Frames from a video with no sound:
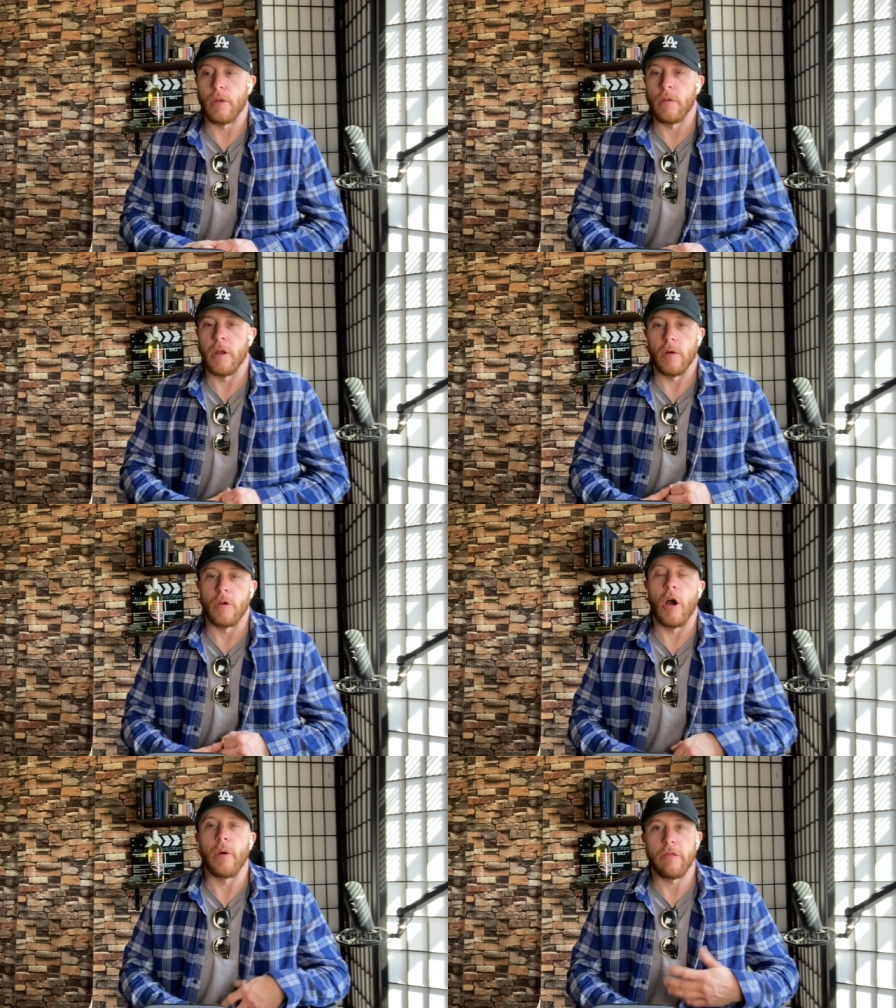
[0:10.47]
you know,
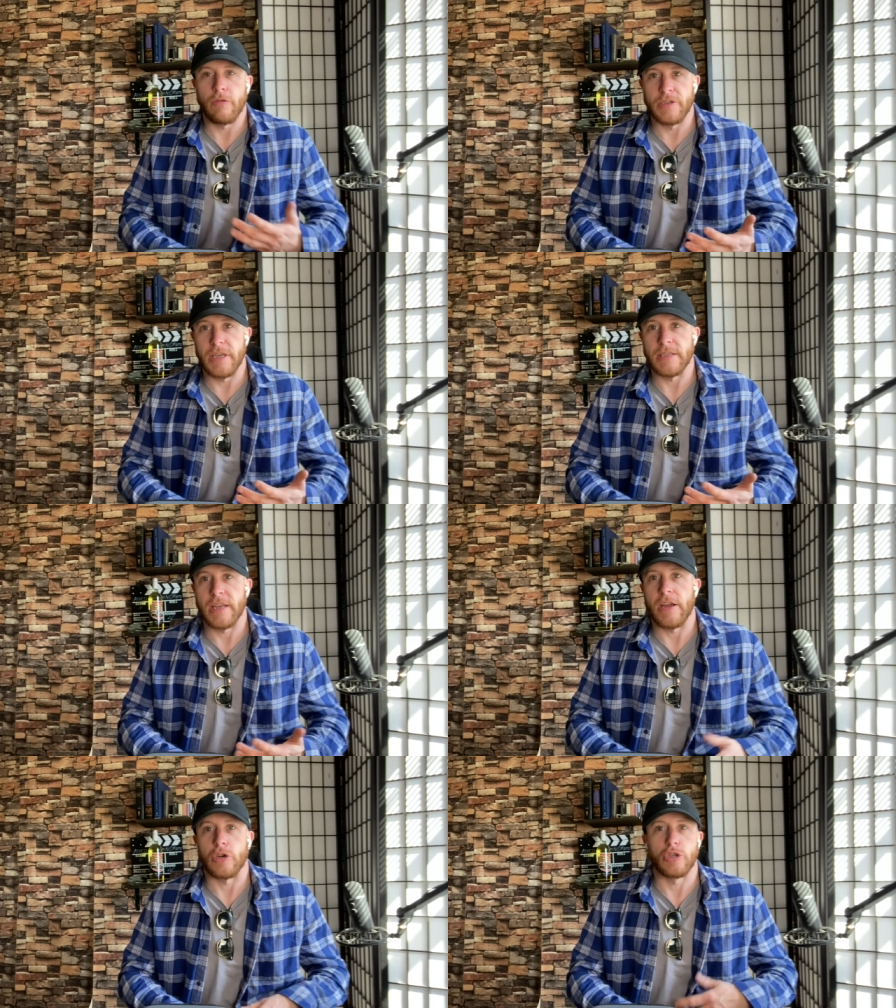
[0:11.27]
going through
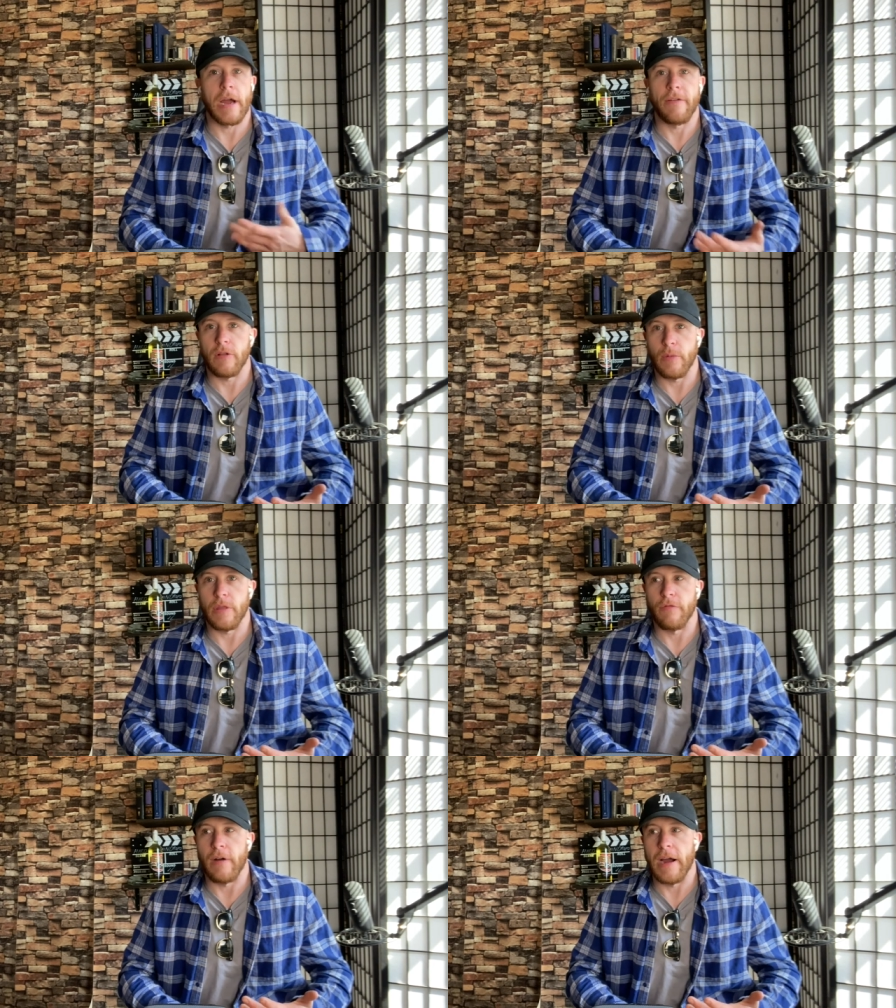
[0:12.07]
TSA or traveling with
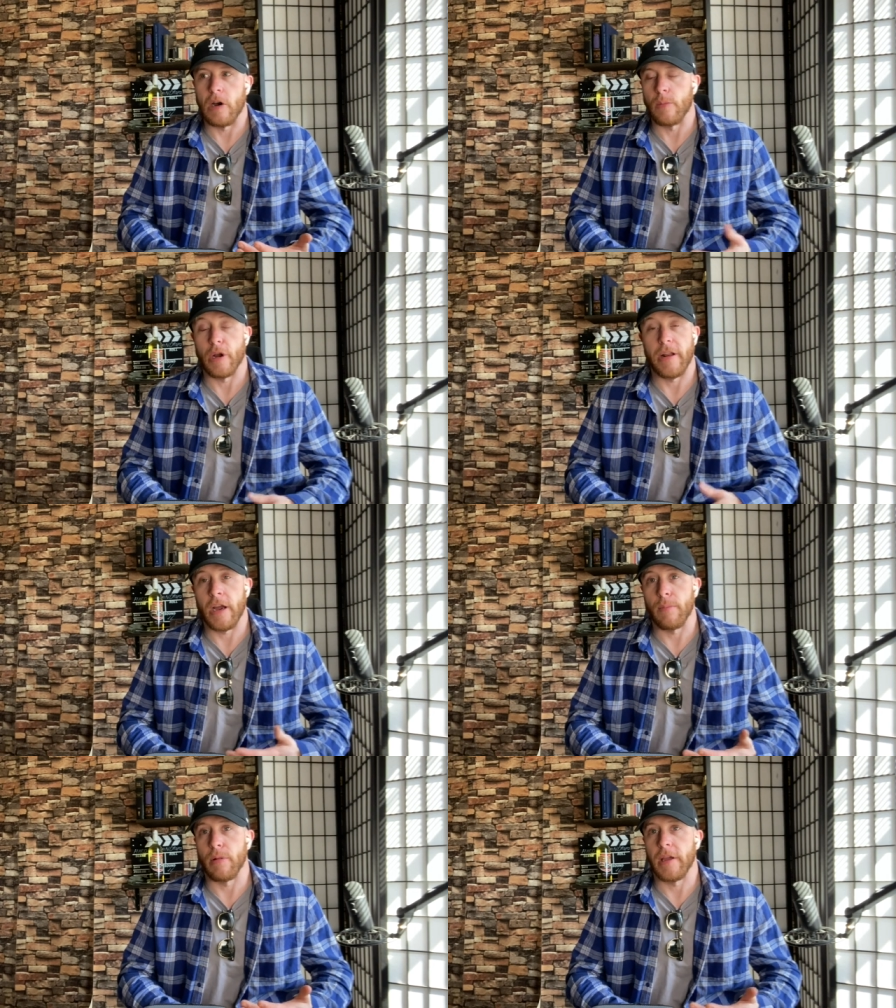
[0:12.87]
a firearm on an
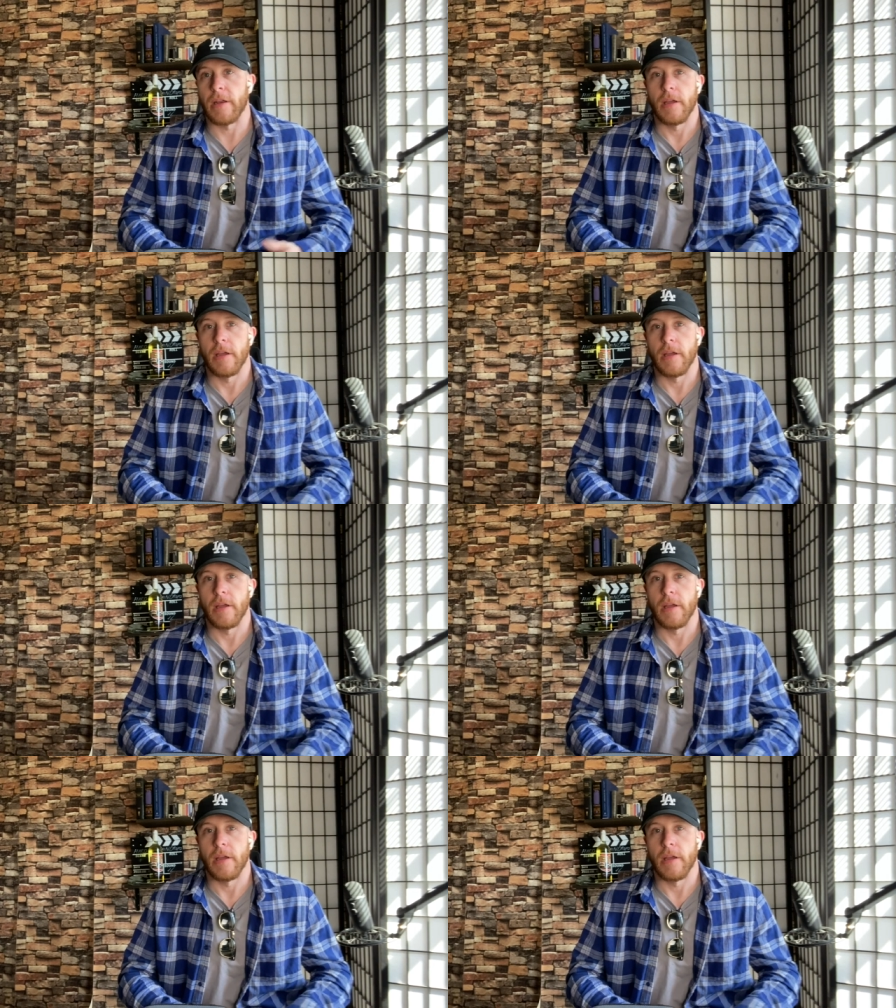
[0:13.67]
airplane.